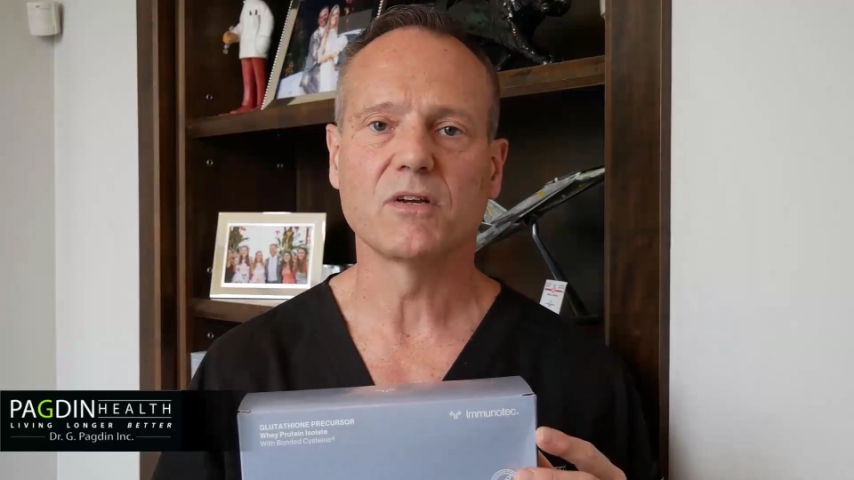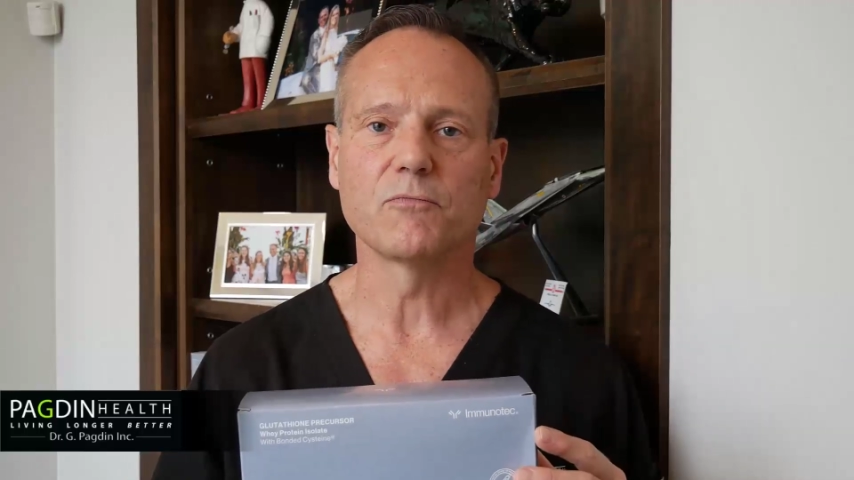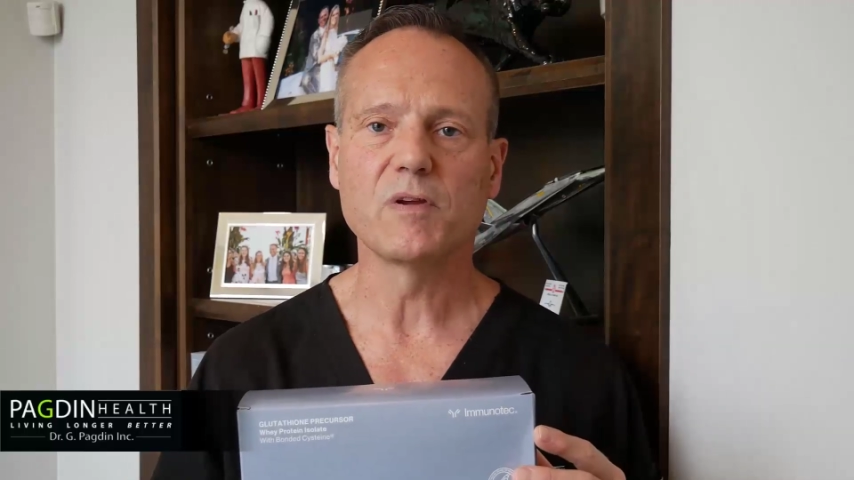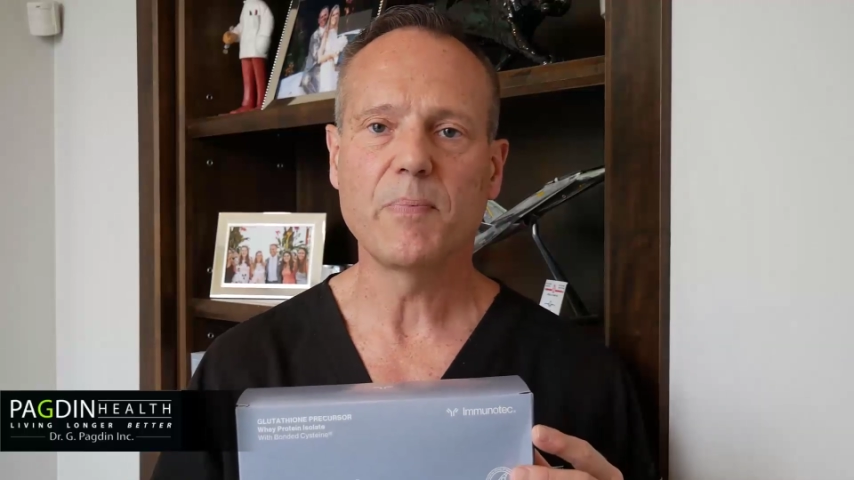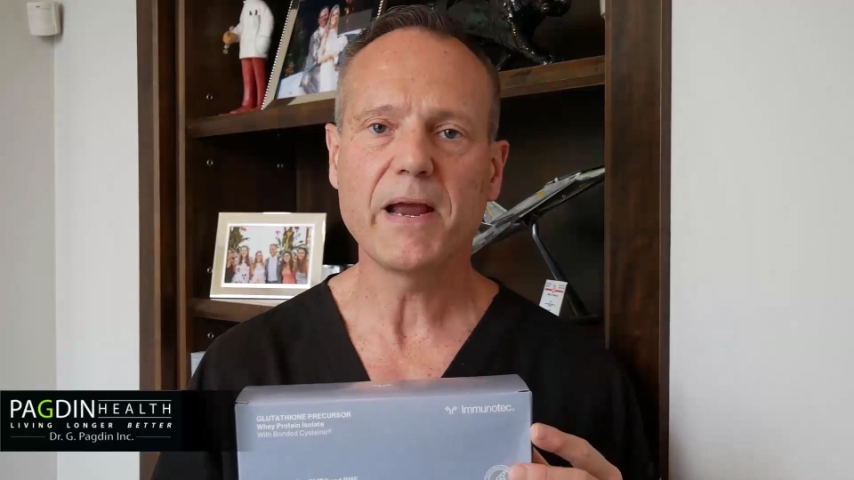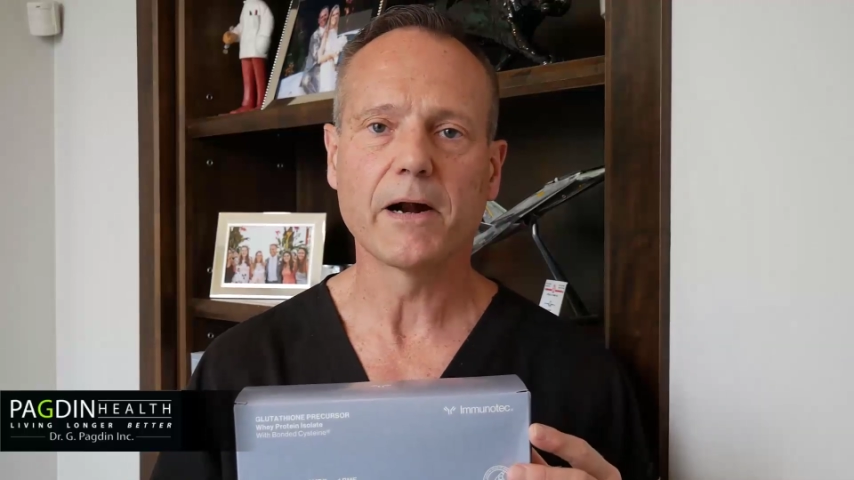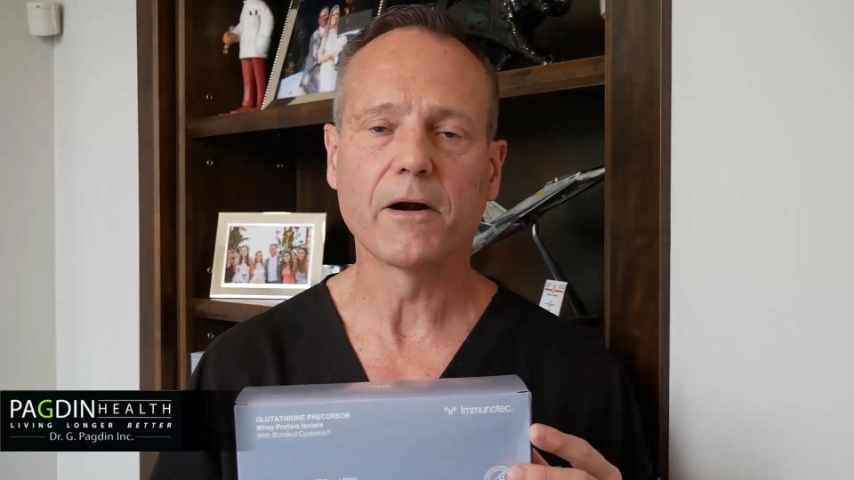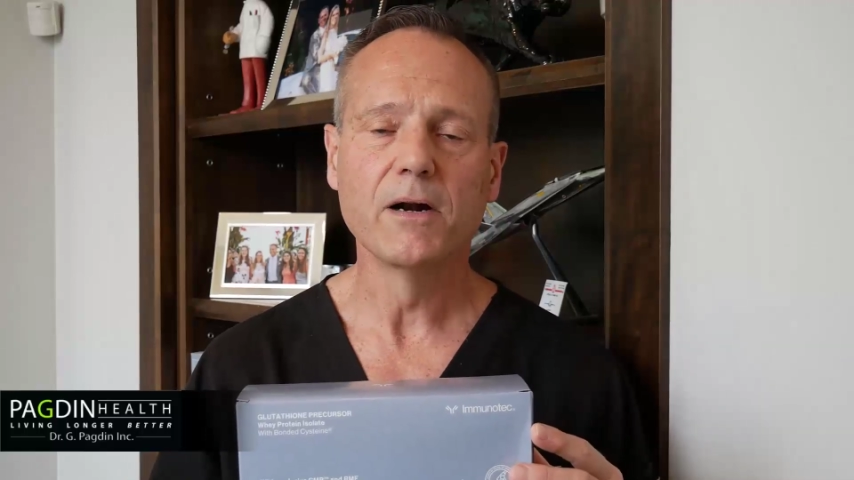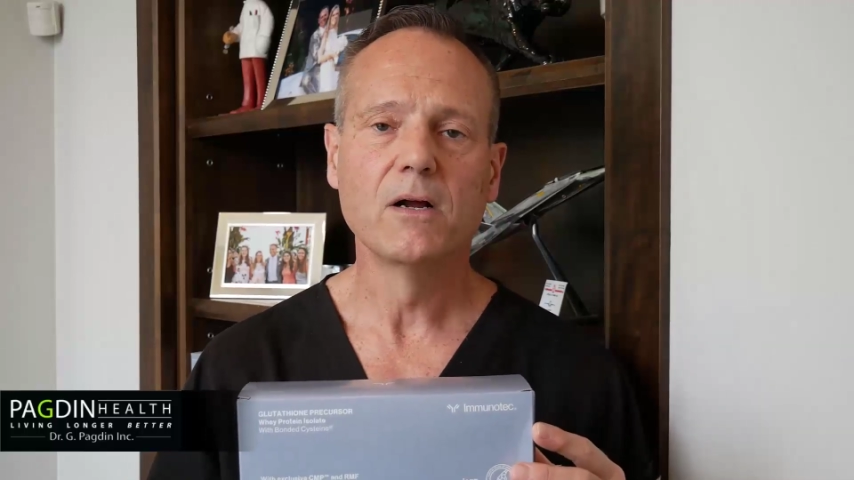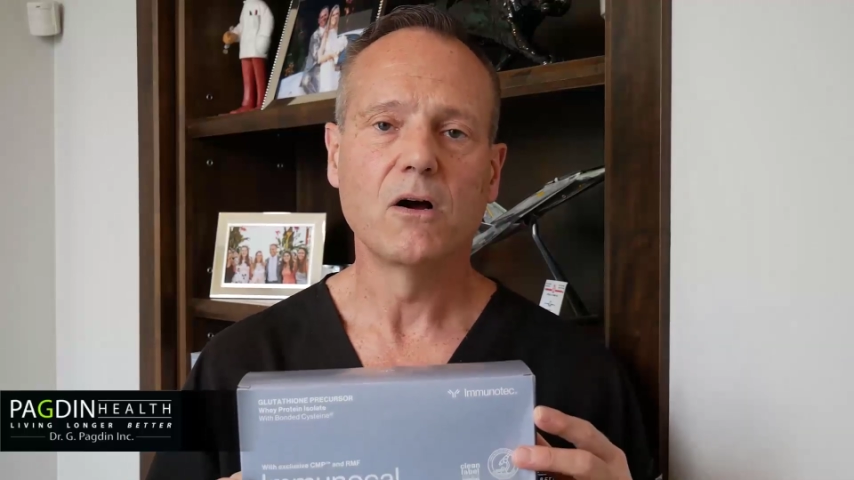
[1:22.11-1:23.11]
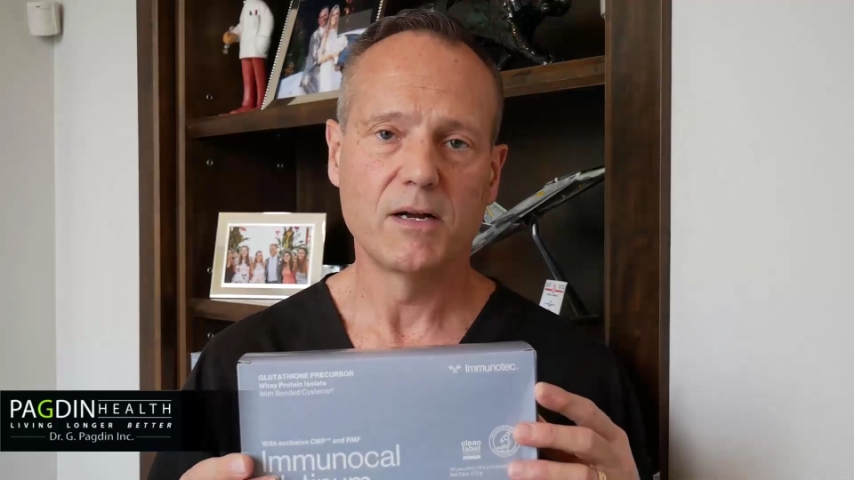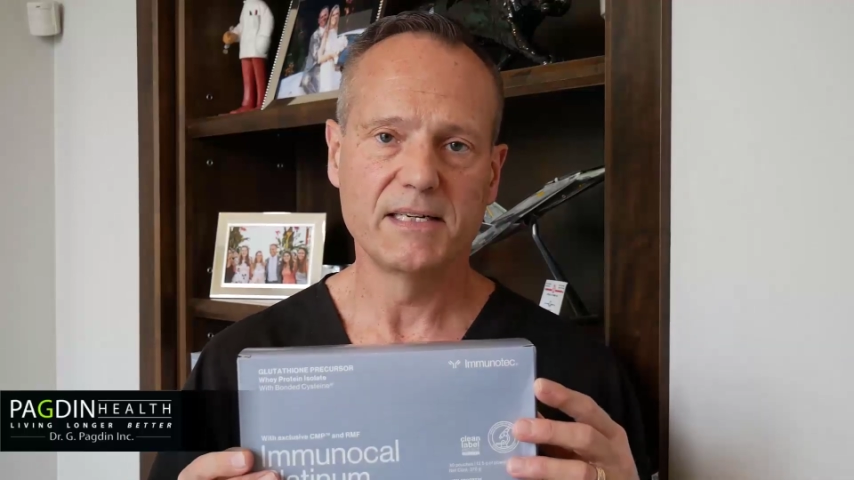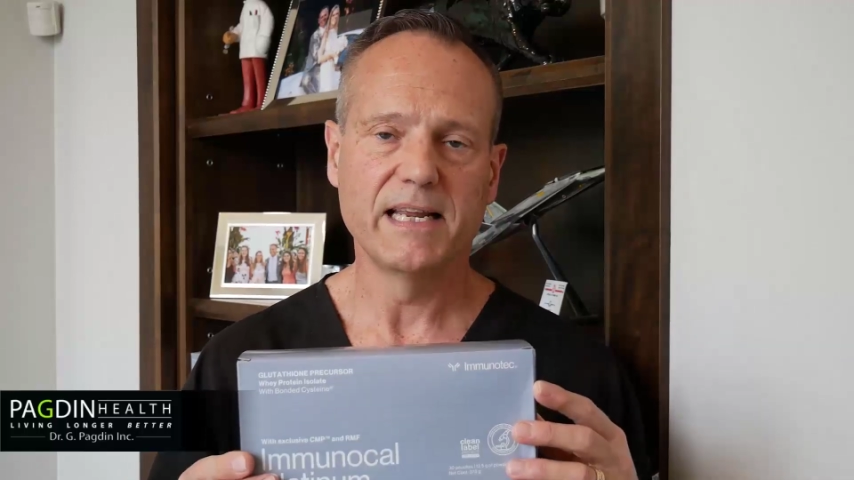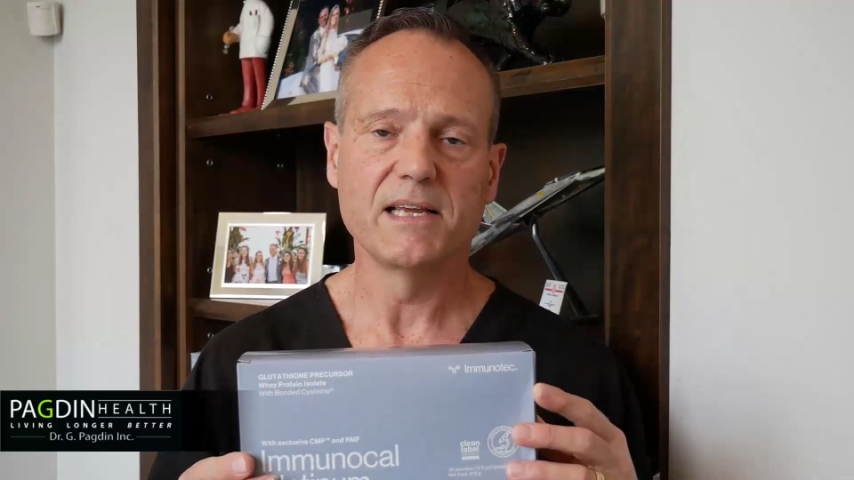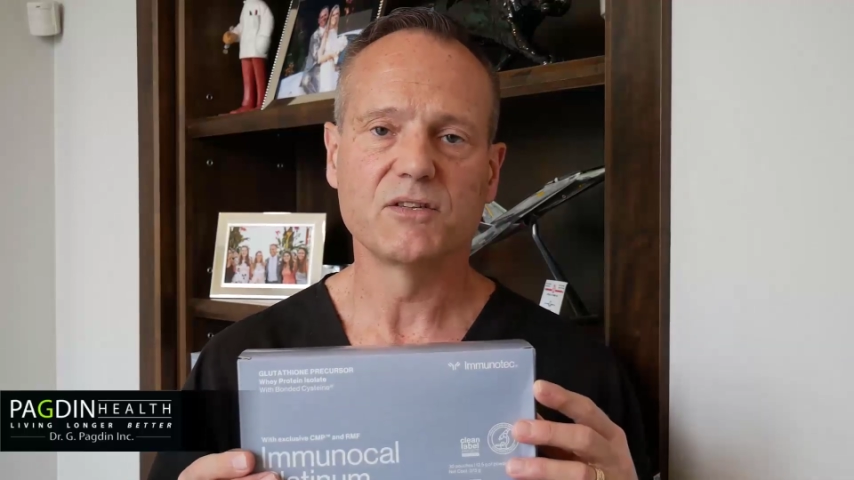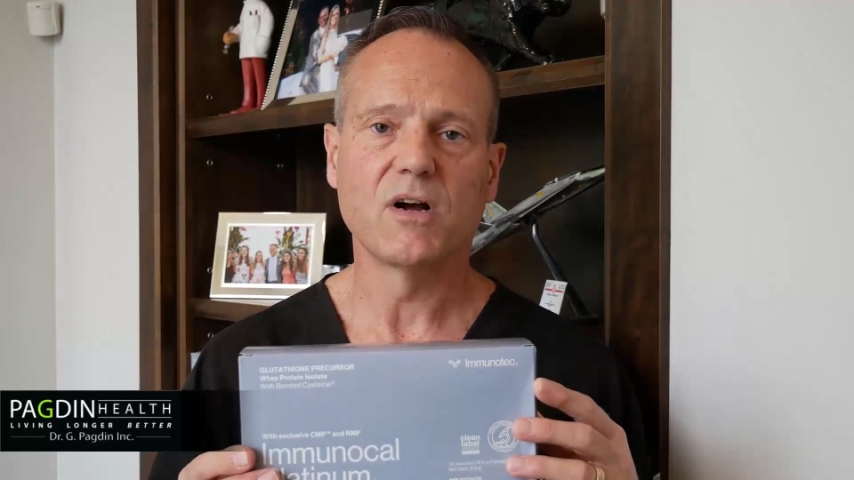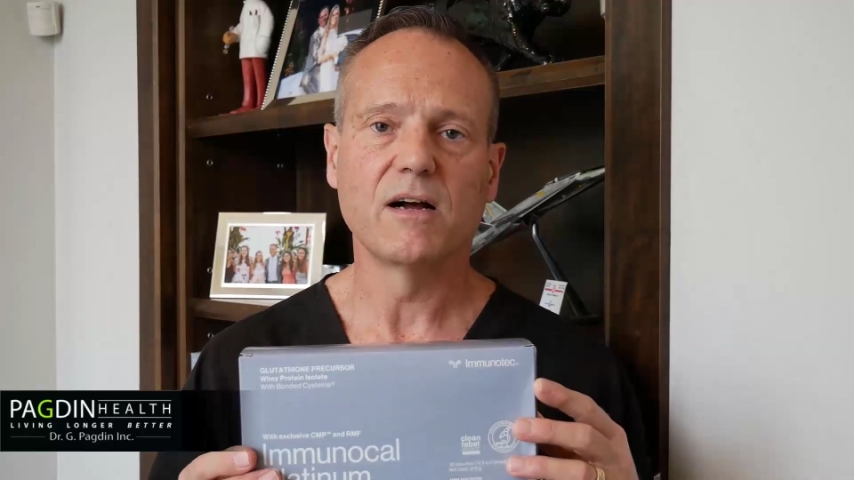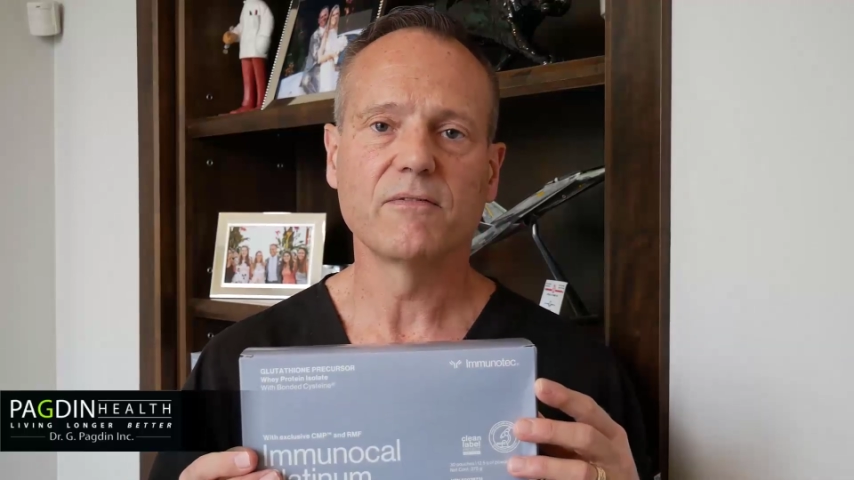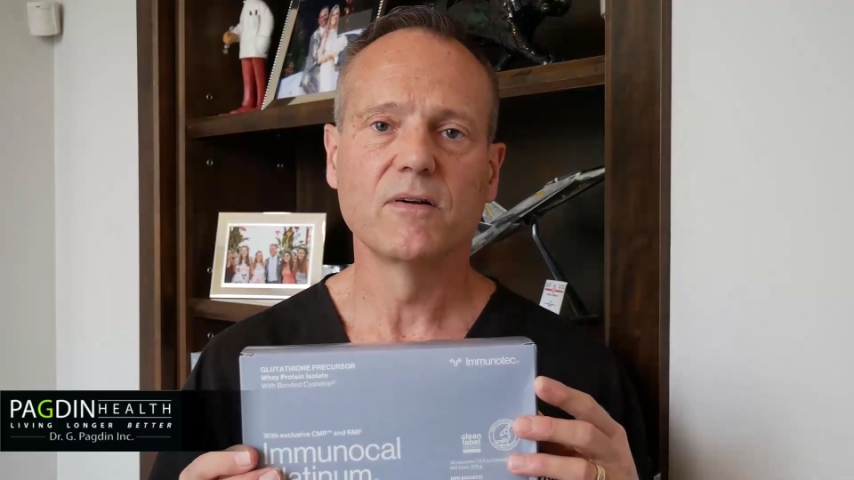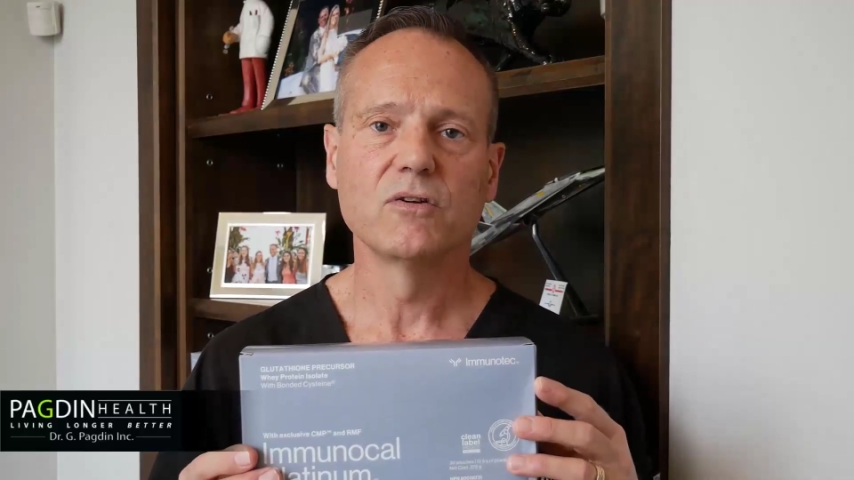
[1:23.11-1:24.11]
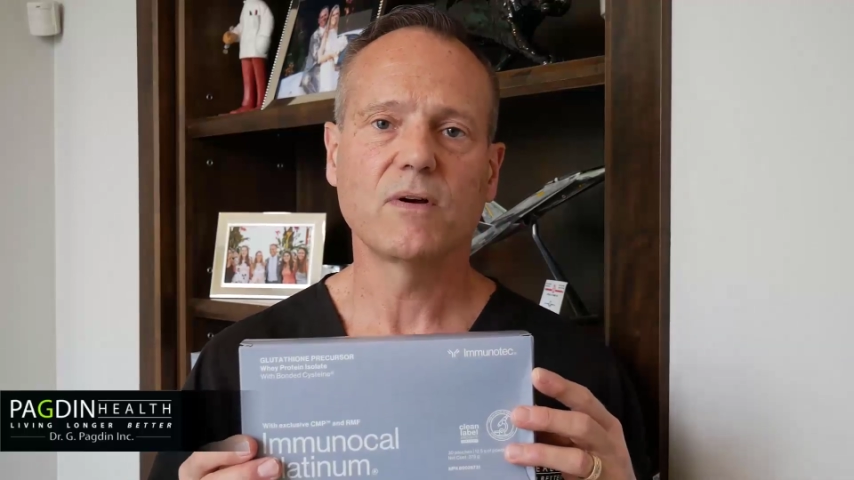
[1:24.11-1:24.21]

and repair on days off.